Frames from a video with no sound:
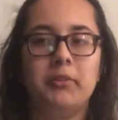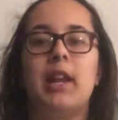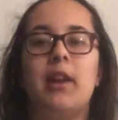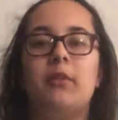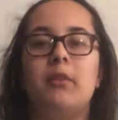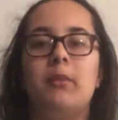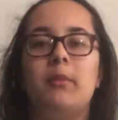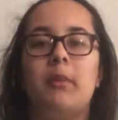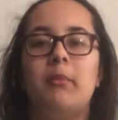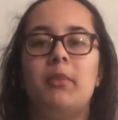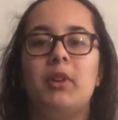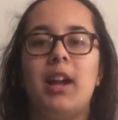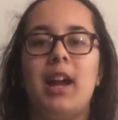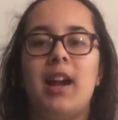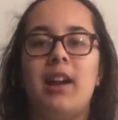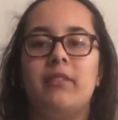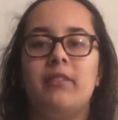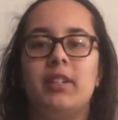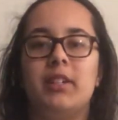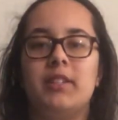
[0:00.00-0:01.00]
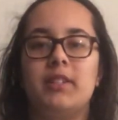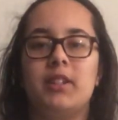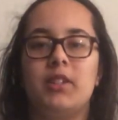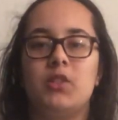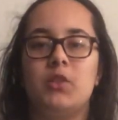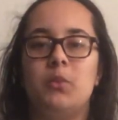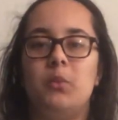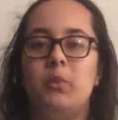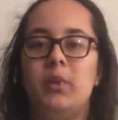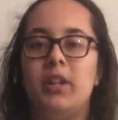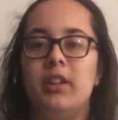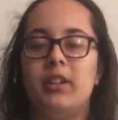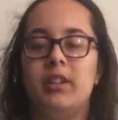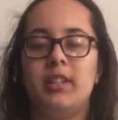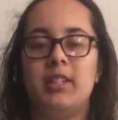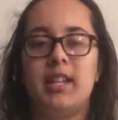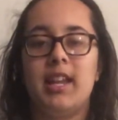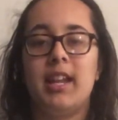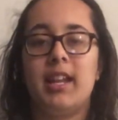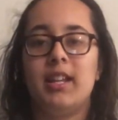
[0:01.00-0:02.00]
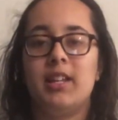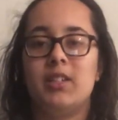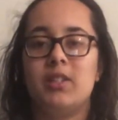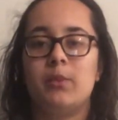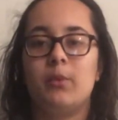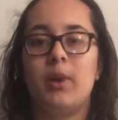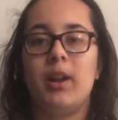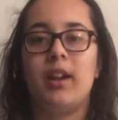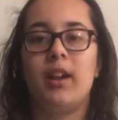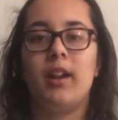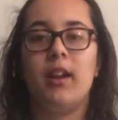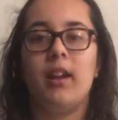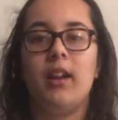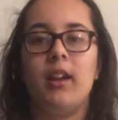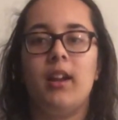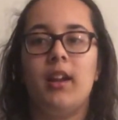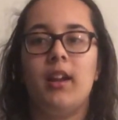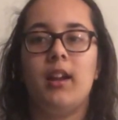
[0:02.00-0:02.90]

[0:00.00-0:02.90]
I remember having such weird days where